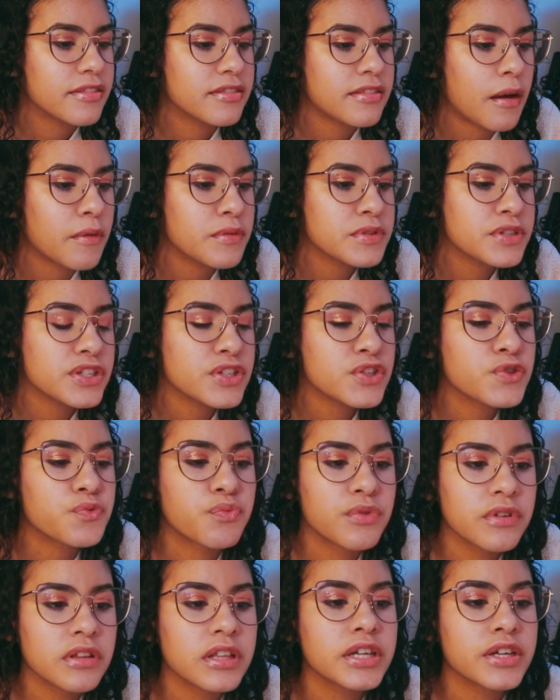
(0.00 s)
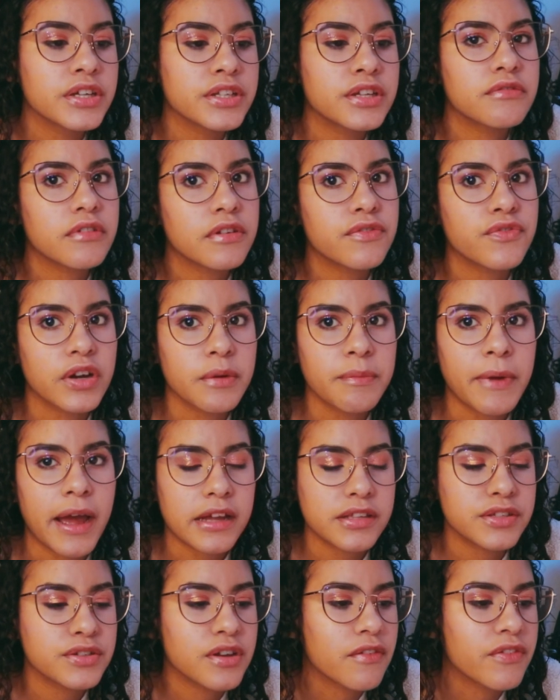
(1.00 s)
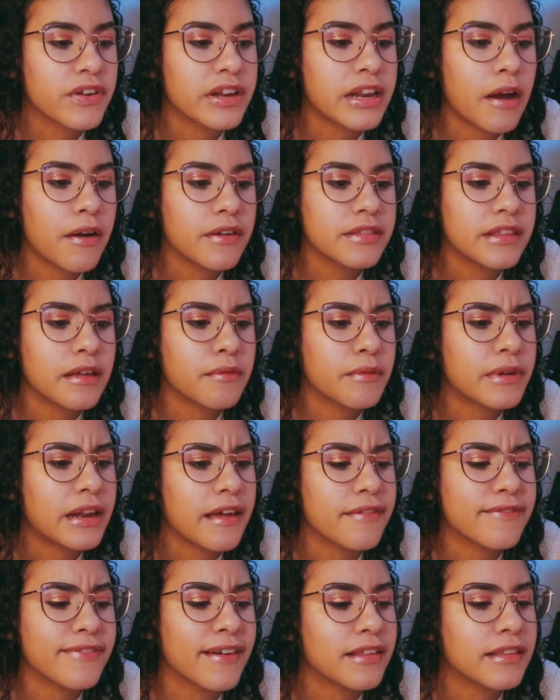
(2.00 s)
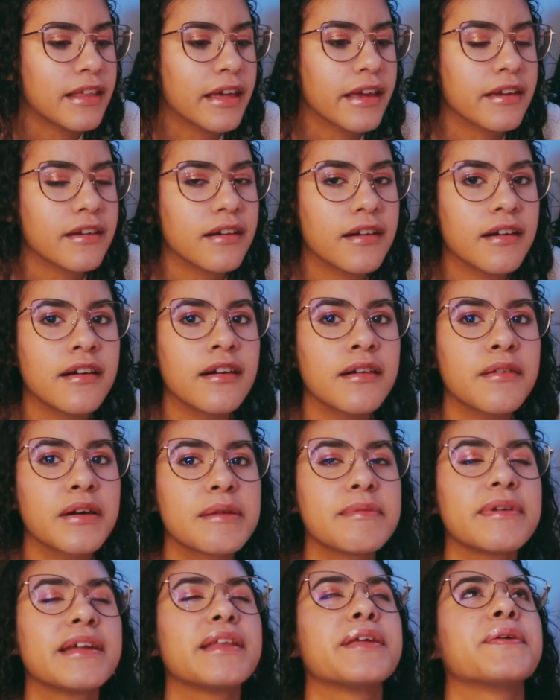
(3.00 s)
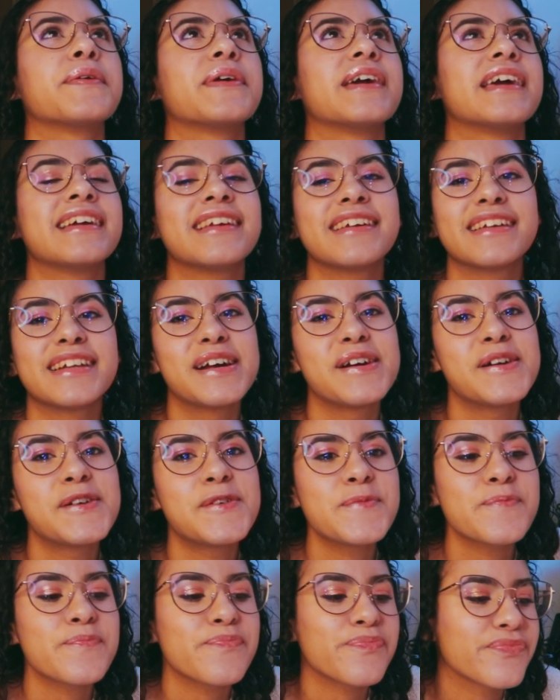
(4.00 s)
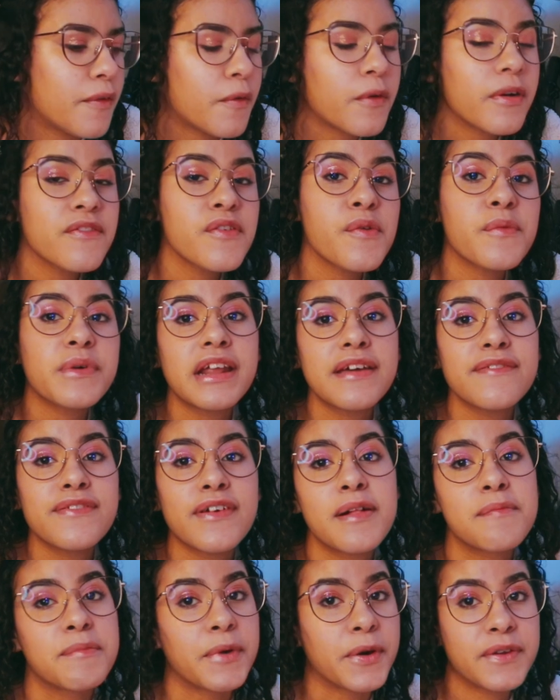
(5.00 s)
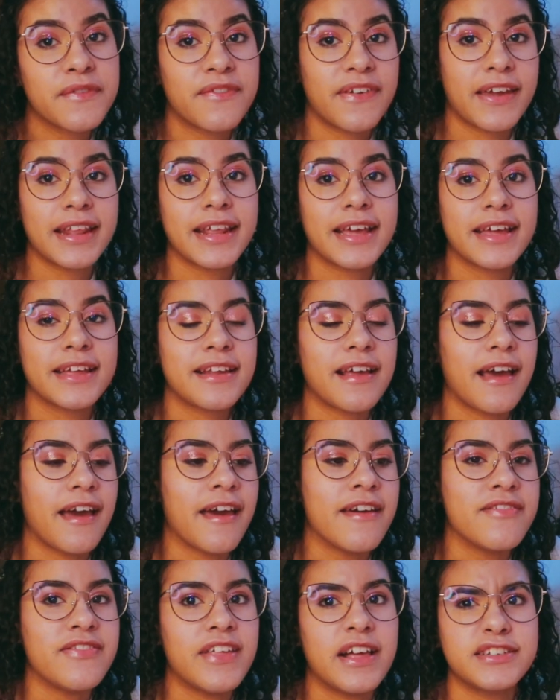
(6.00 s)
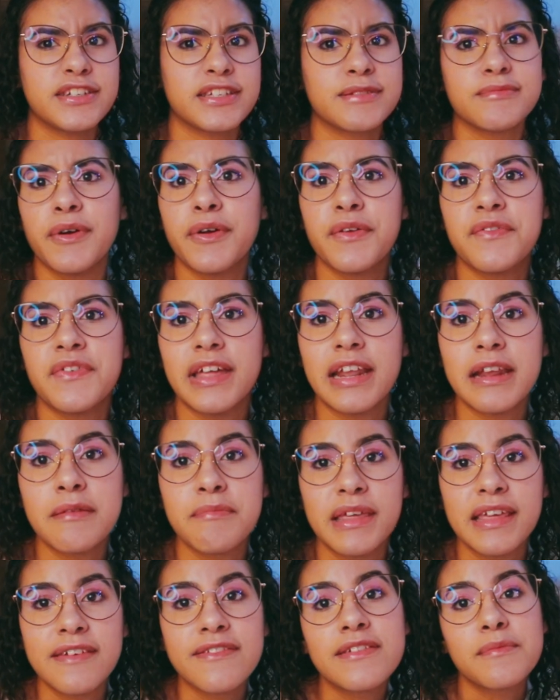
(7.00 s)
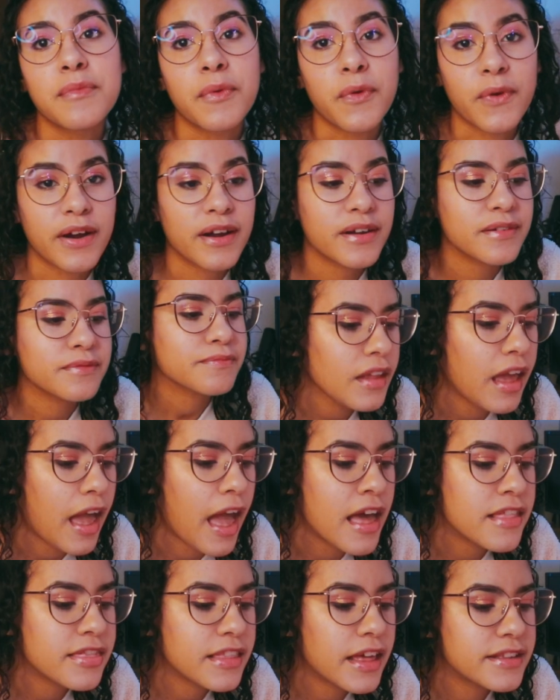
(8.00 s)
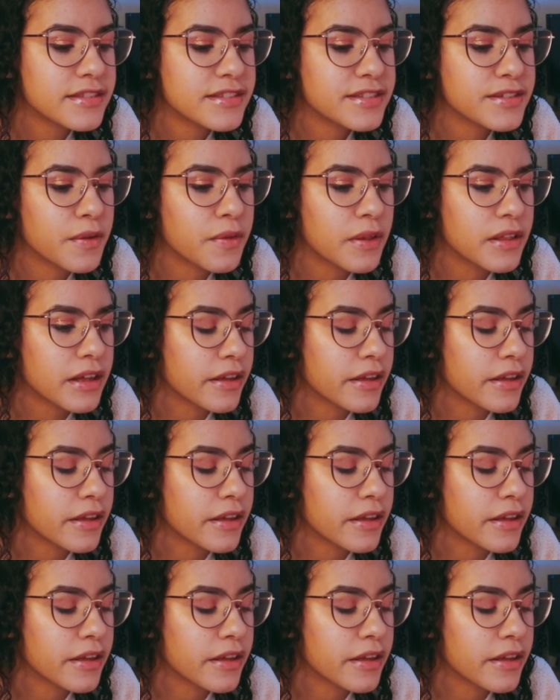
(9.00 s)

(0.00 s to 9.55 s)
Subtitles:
that was just really good to refer back to every now and then when I felt like, oh, what am I doing, you know? Or even when I felt motivated, and that just motivated me even more. And then so